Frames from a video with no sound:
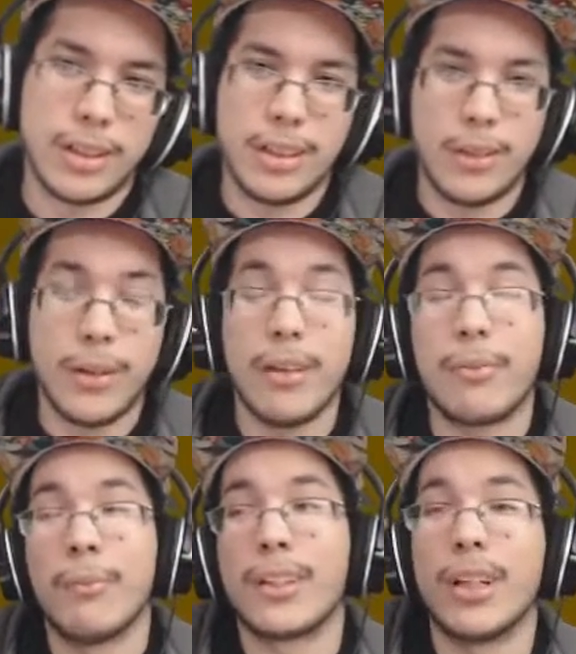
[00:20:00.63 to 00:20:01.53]
If we have
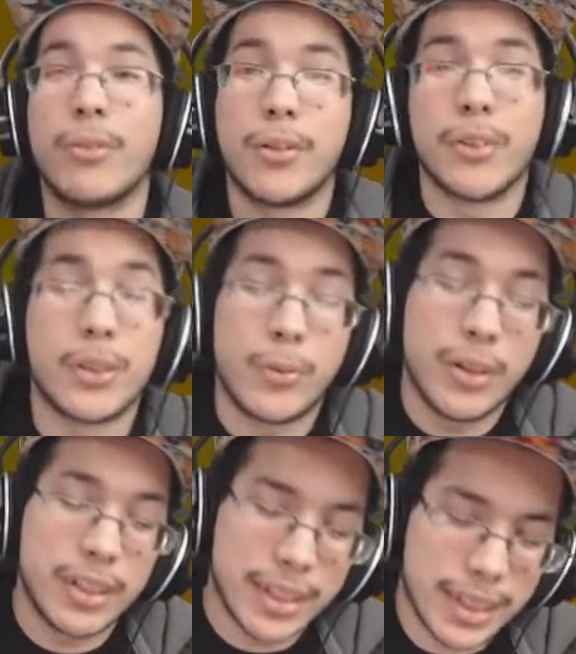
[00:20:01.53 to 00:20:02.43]
McDonald with Confusion, we
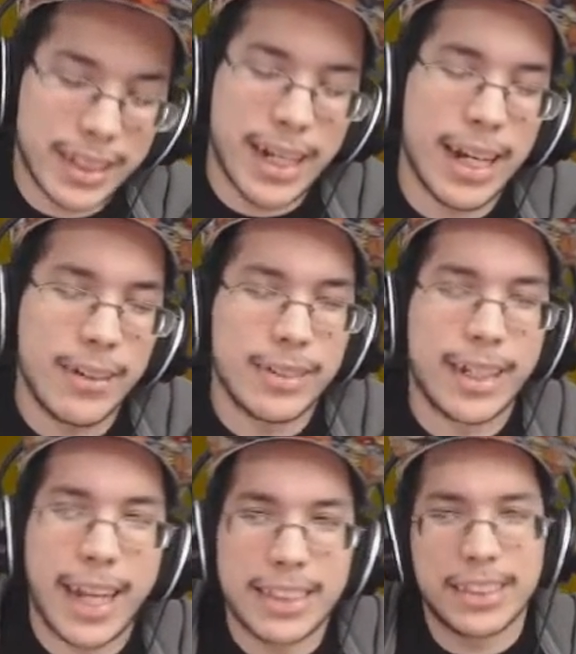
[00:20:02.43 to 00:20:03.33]
could take it out the
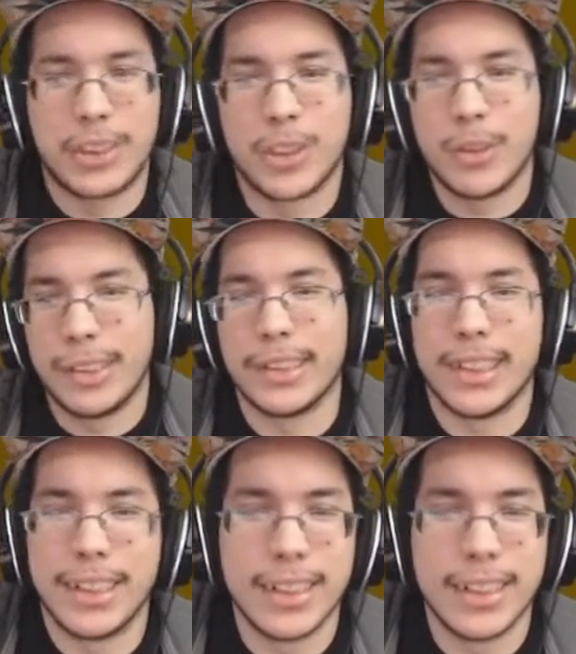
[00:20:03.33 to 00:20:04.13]
Ghastly so easily.